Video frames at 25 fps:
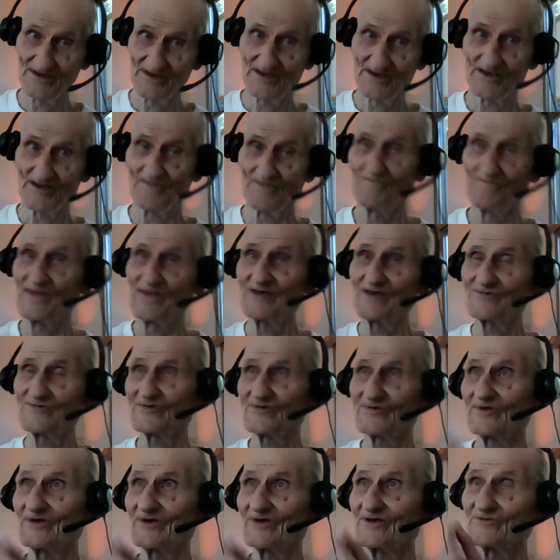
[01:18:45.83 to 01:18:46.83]
And
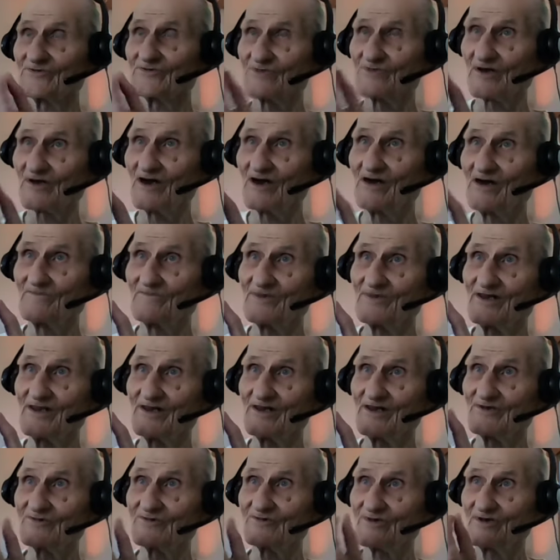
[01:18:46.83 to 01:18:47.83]
basically it's a
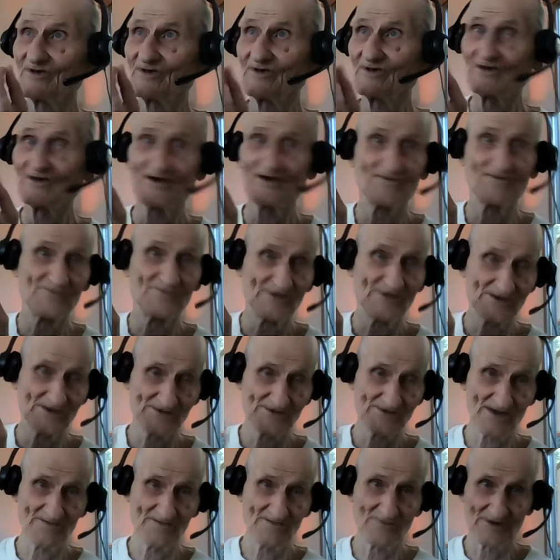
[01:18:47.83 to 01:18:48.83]
combination of things
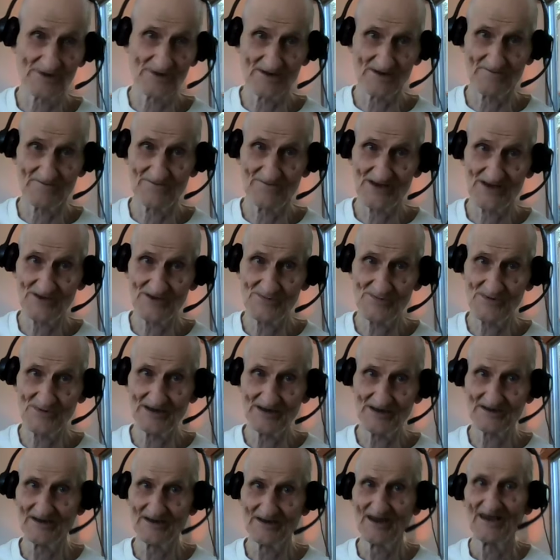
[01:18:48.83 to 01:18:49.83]
I put on Facebook
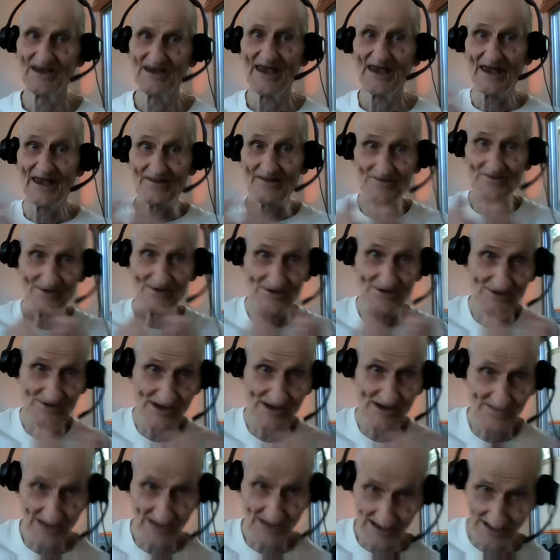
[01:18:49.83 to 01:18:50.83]
and things
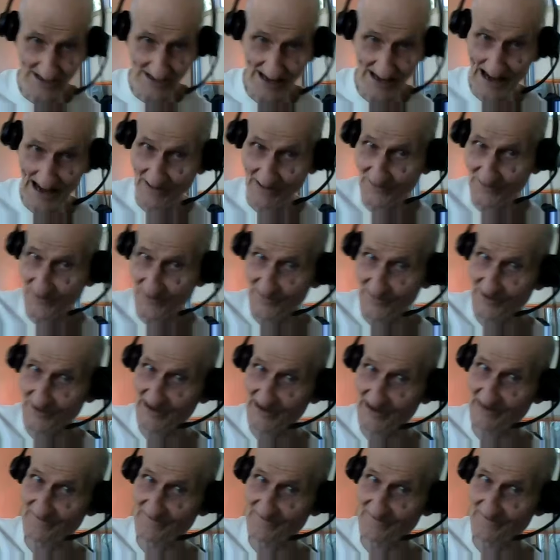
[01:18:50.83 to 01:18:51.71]
I'm not allowed to put on